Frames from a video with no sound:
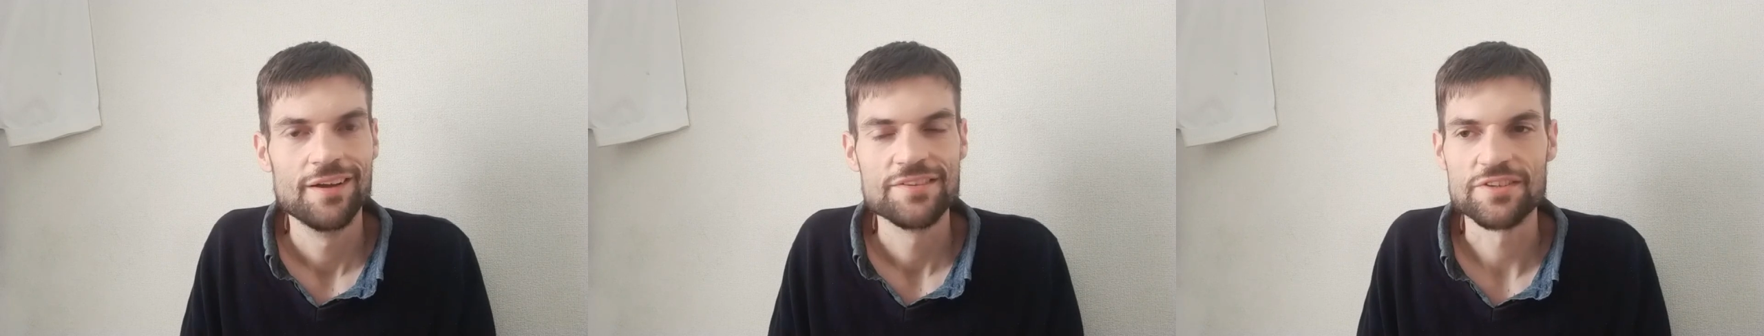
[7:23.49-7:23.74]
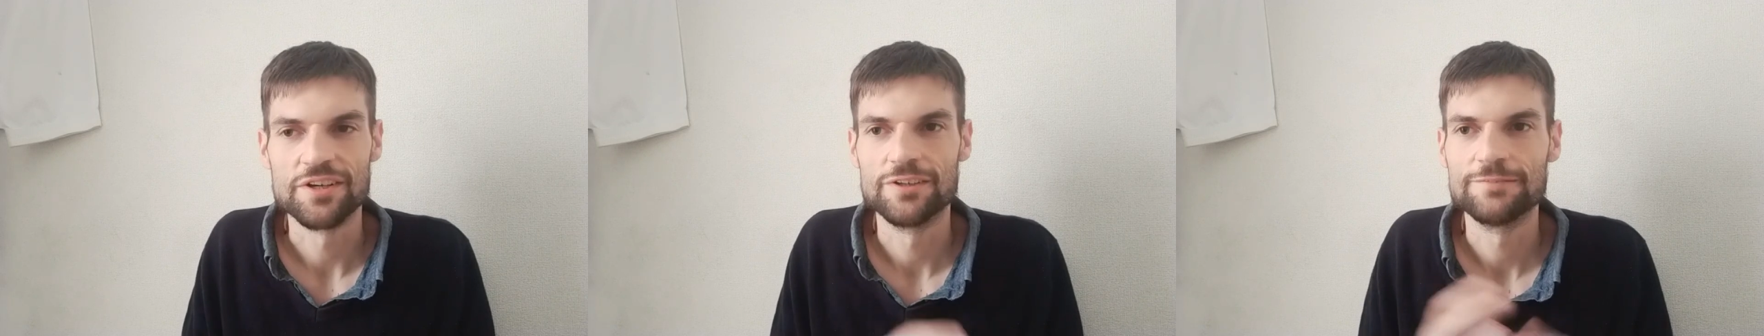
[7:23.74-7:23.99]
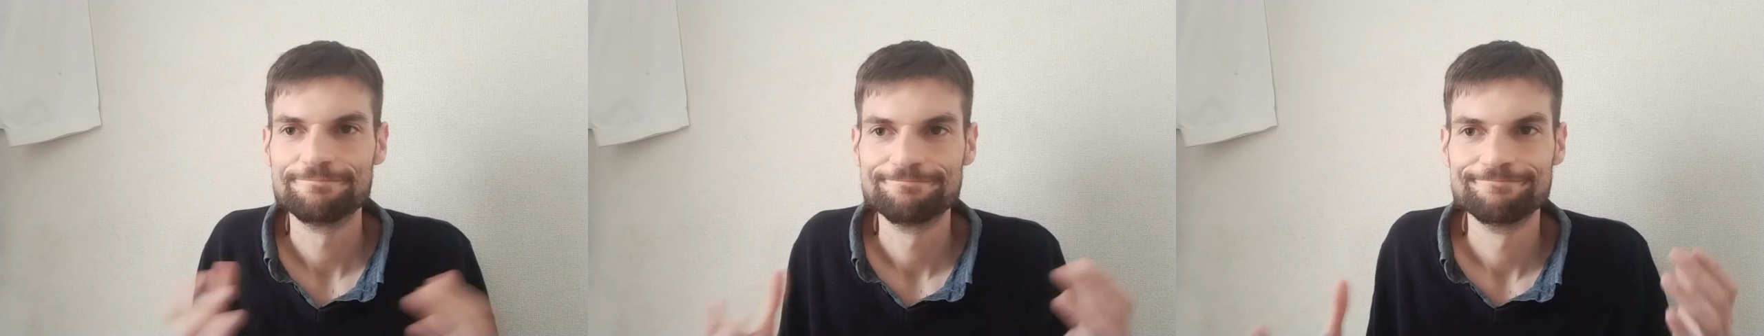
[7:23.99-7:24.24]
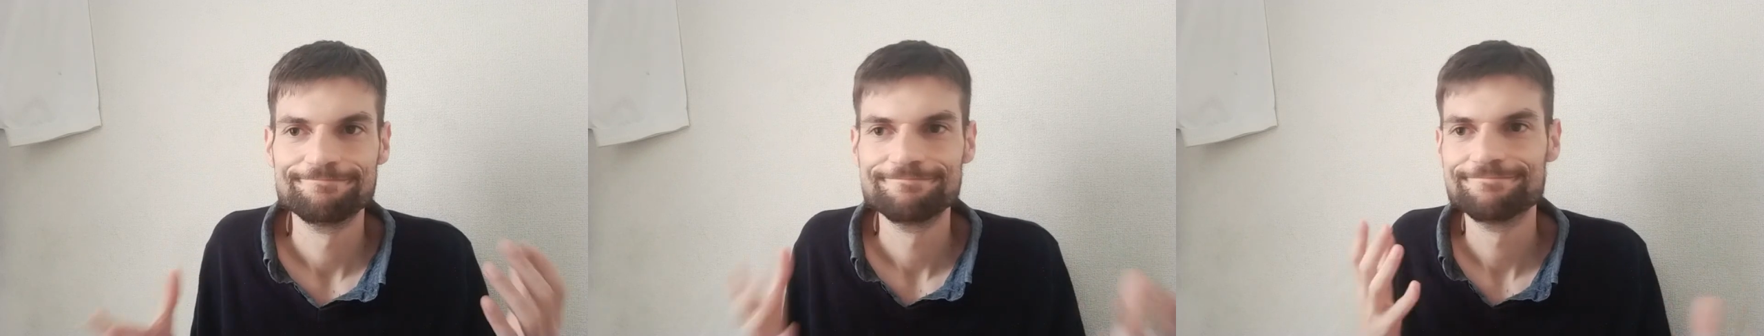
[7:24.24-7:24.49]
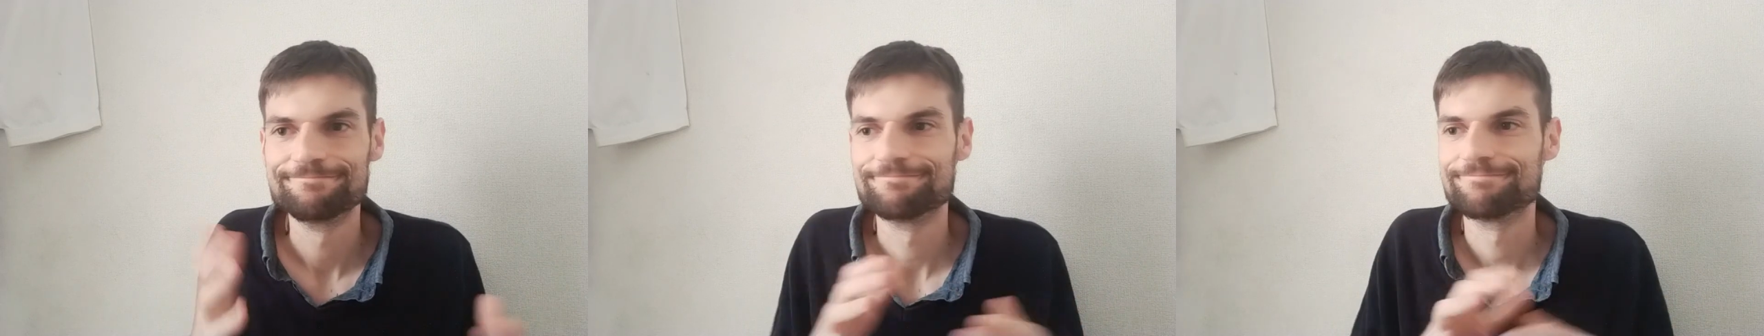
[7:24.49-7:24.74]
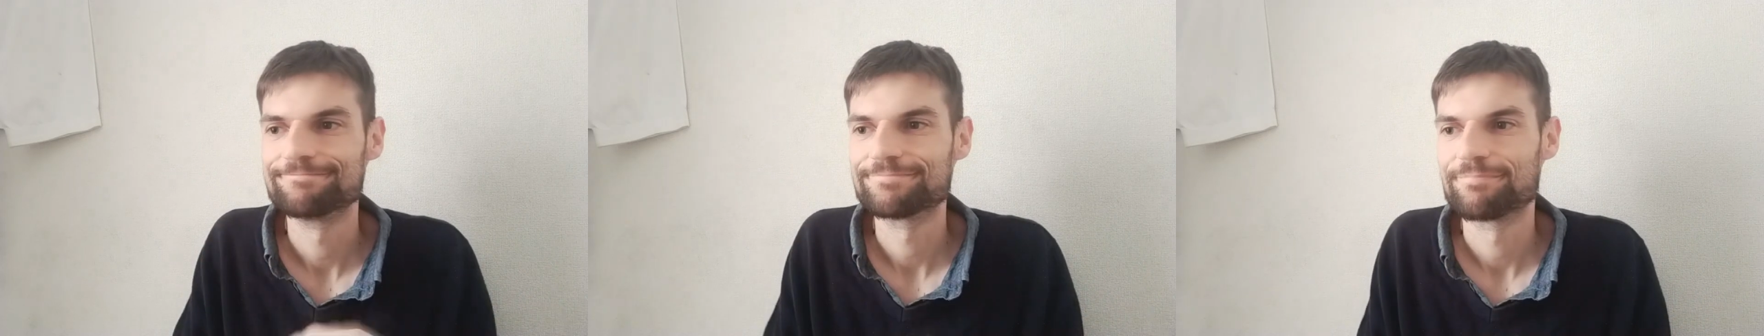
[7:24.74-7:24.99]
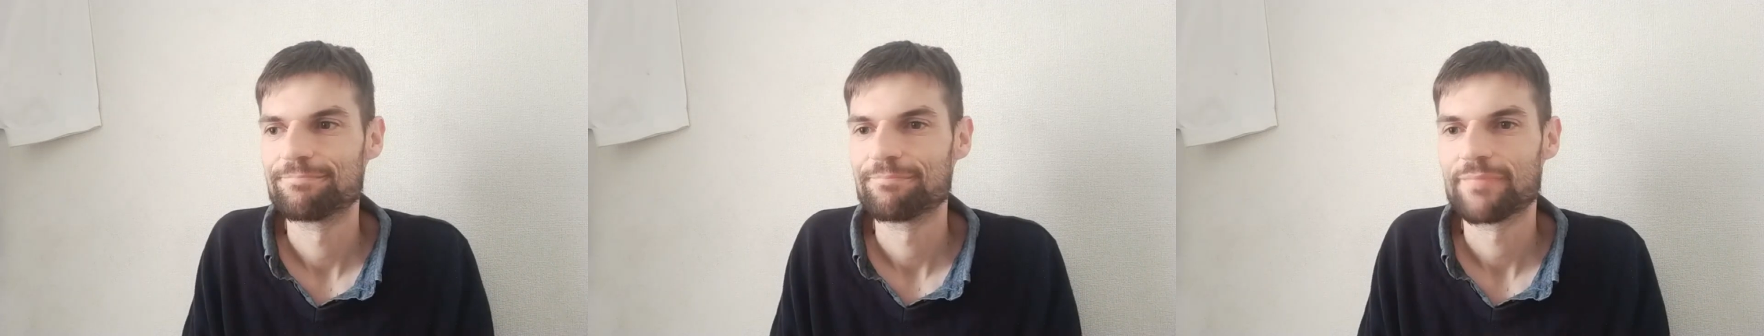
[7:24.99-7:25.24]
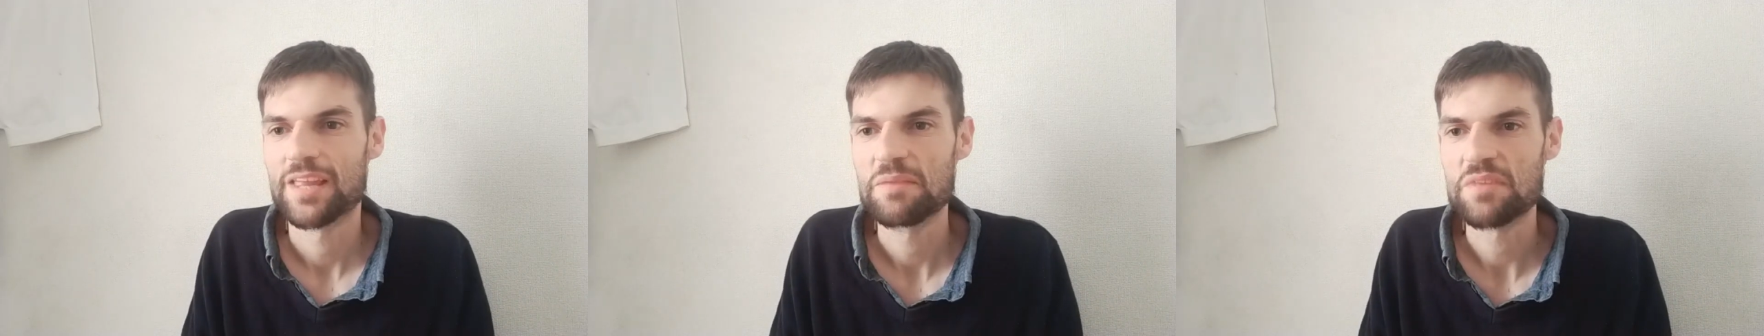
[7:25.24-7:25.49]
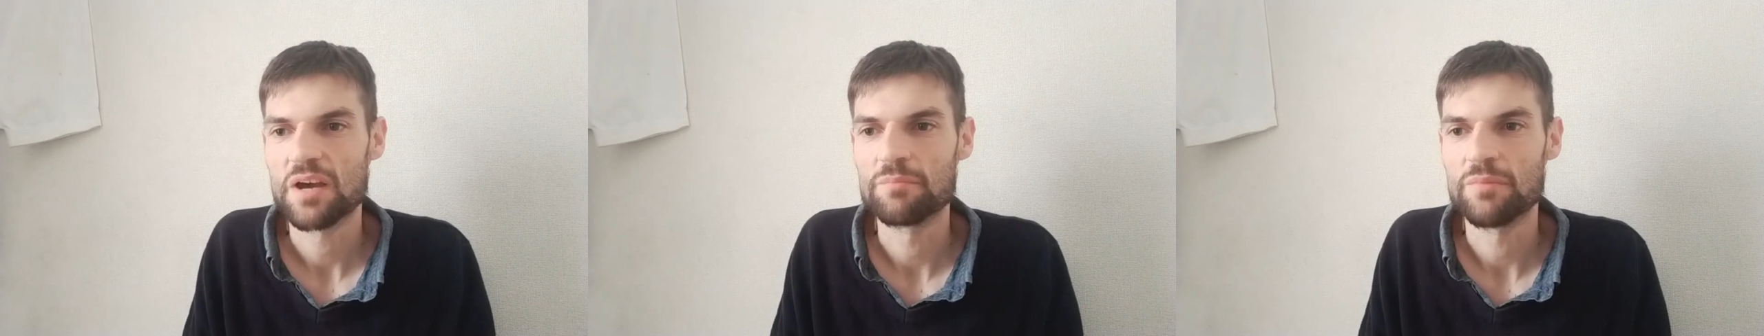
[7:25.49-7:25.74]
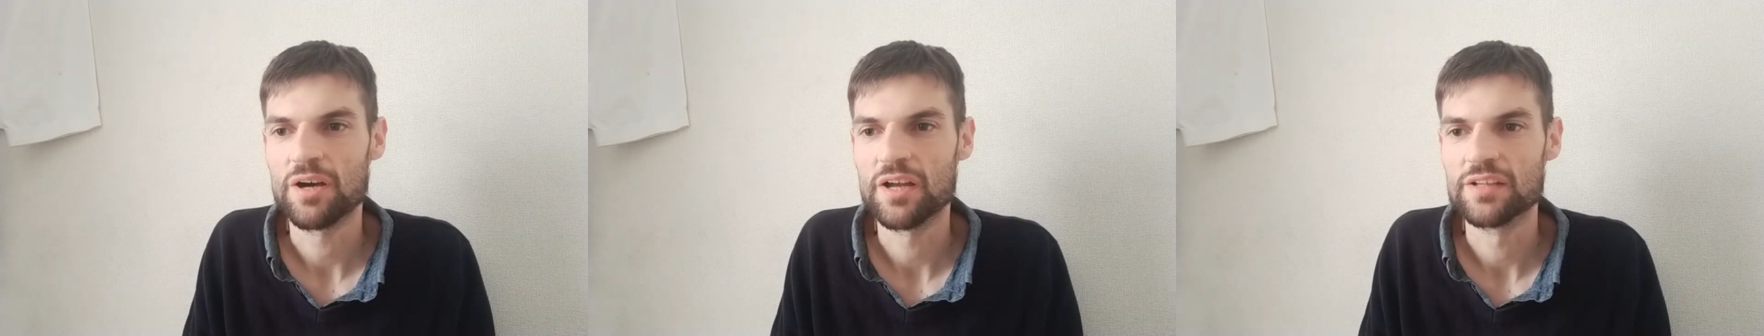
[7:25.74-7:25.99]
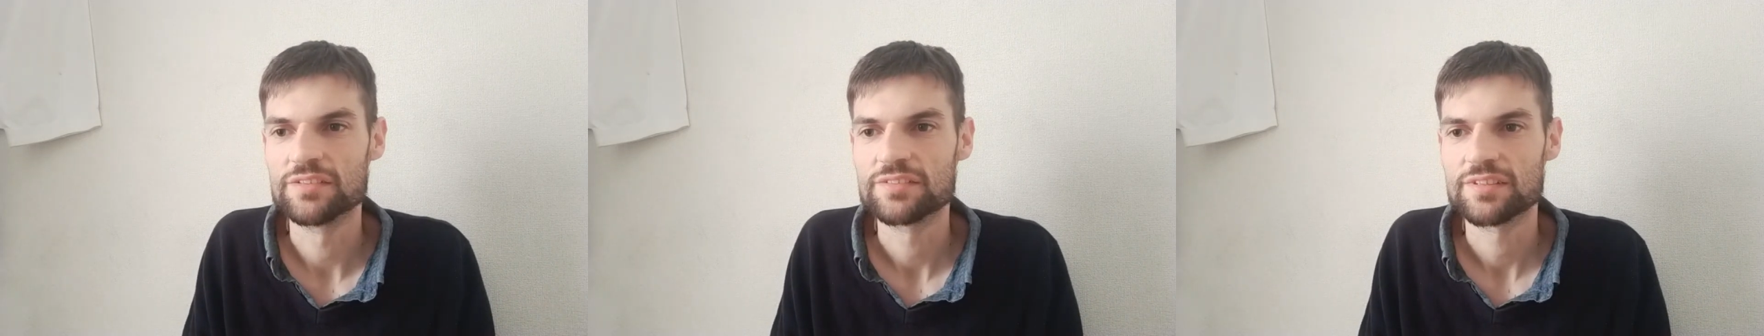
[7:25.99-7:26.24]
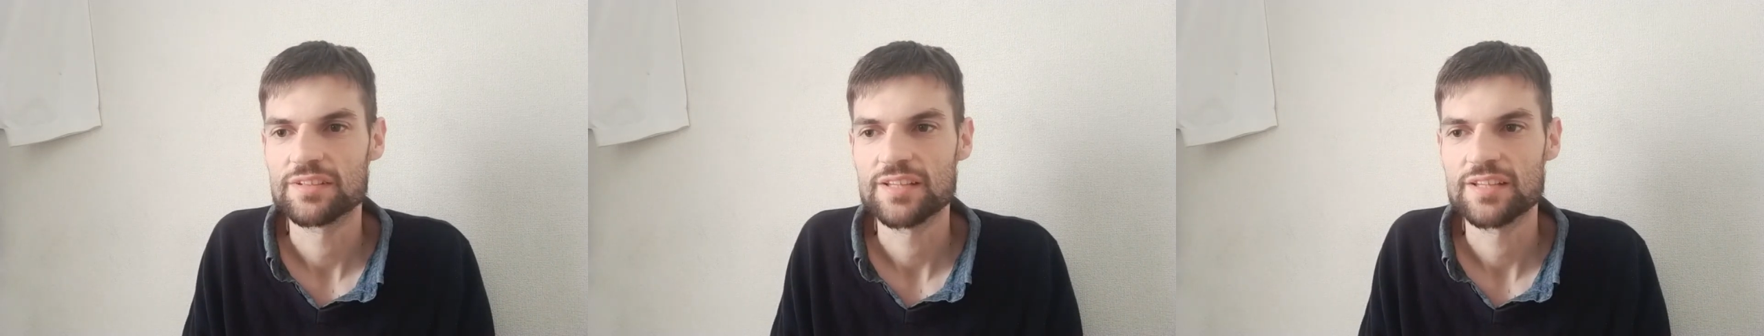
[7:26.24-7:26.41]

So keep that in mind.